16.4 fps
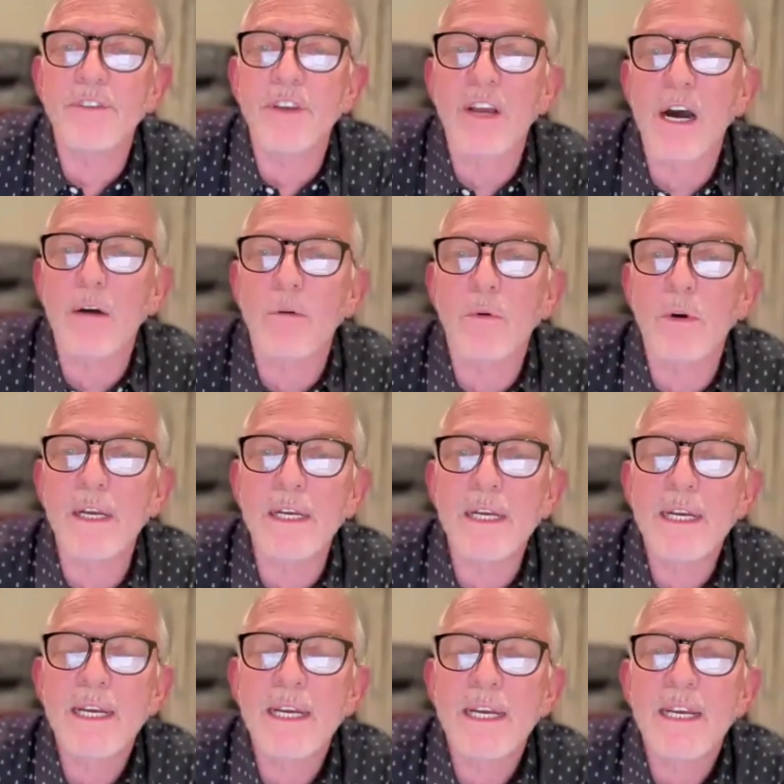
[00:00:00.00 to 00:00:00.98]
of Yahweh
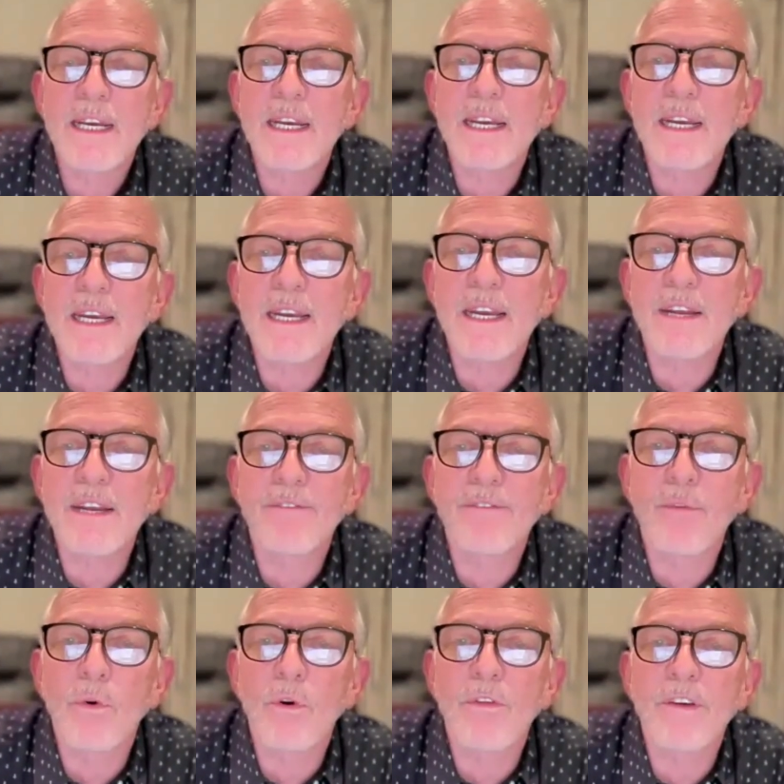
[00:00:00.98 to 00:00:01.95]
and
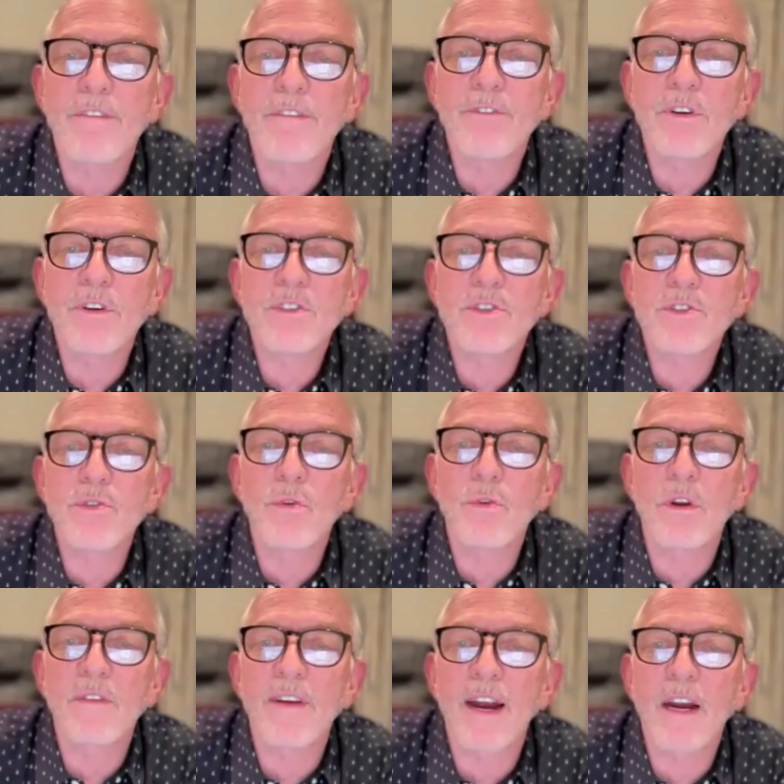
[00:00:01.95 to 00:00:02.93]
for the
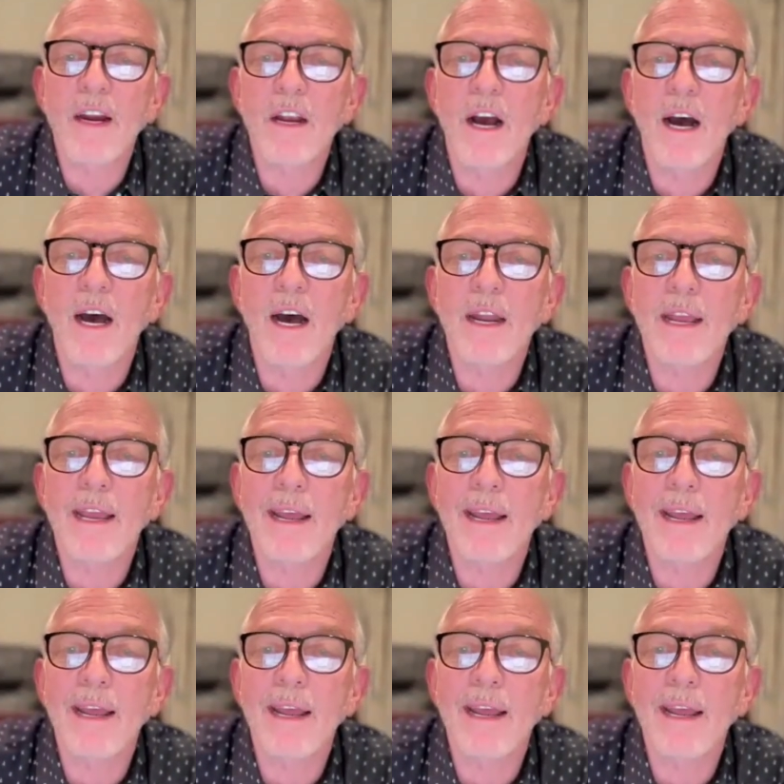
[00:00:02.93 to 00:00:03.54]
footstool of our God.